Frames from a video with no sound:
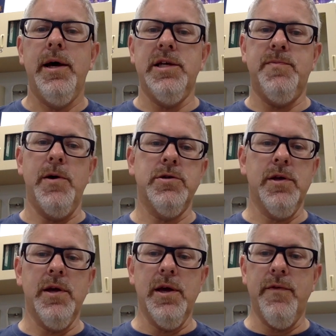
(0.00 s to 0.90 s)

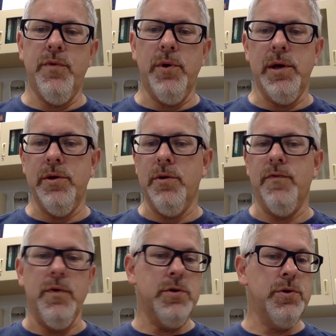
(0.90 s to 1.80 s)
especially if we're either
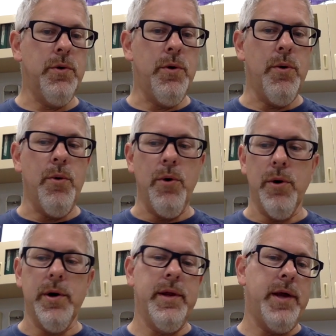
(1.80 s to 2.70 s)
virtual
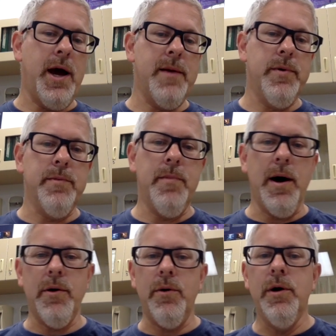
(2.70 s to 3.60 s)
or in the hybrid
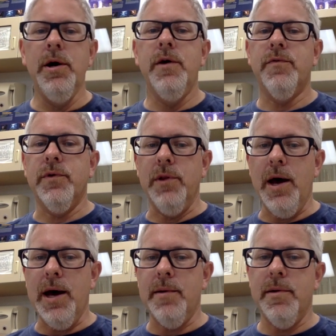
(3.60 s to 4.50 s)
model for a
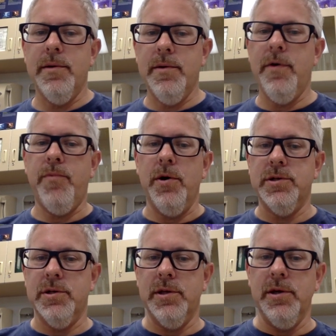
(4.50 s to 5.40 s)
lot of parts
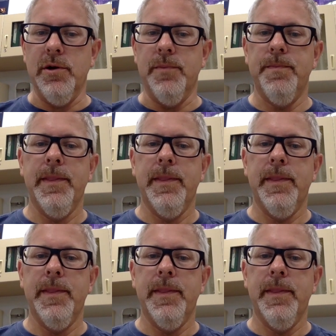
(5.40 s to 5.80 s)
of the year.